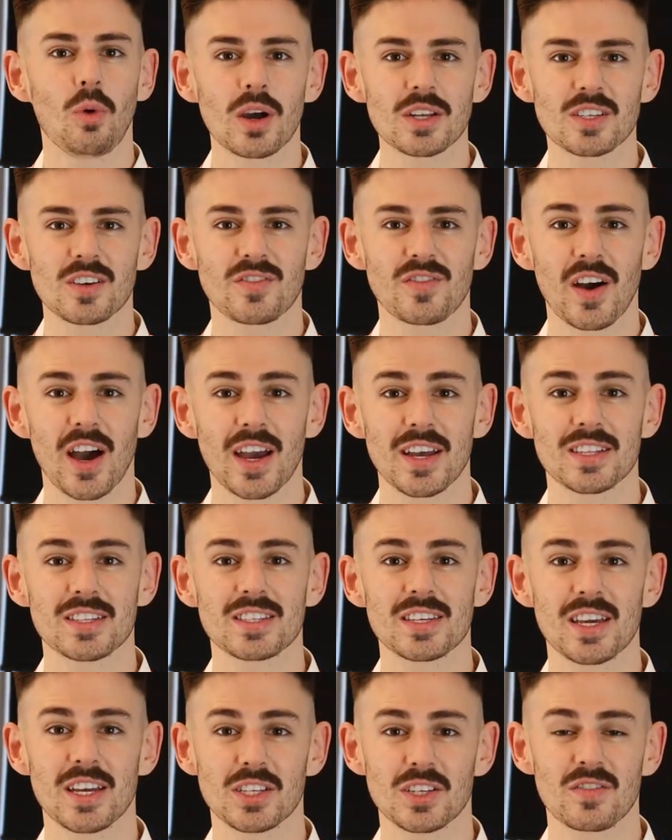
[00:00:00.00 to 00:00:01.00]
what
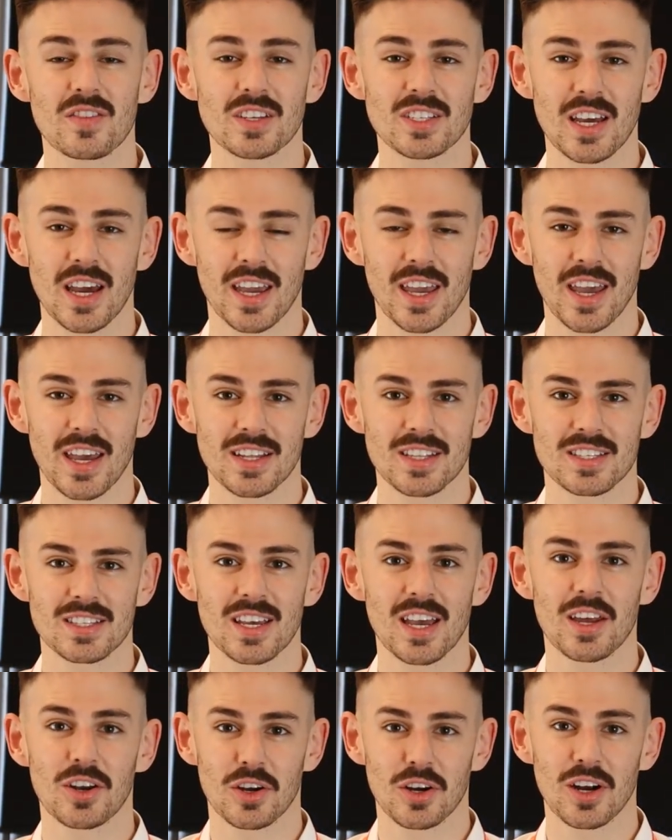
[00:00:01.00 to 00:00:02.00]
defines each of the
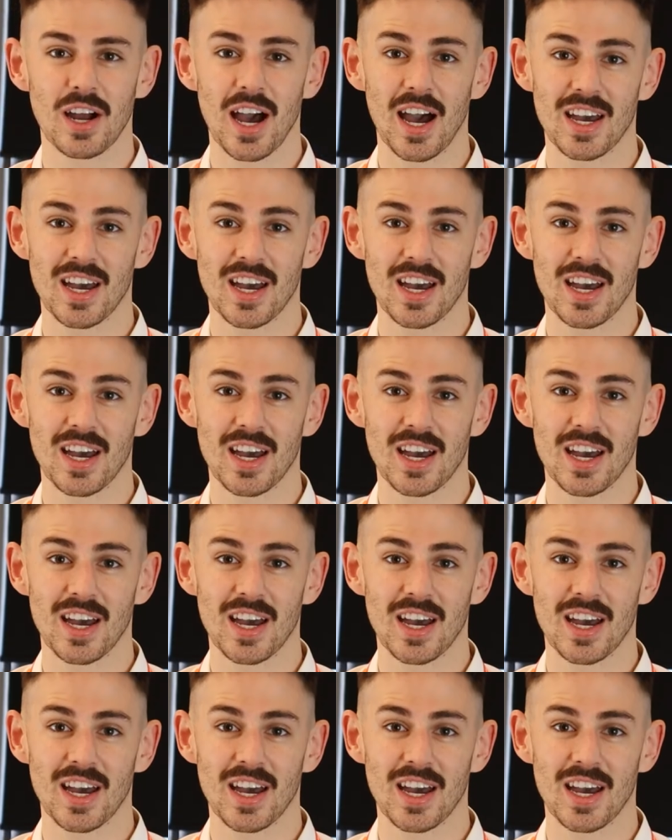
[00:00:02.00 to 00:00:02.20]
decades in her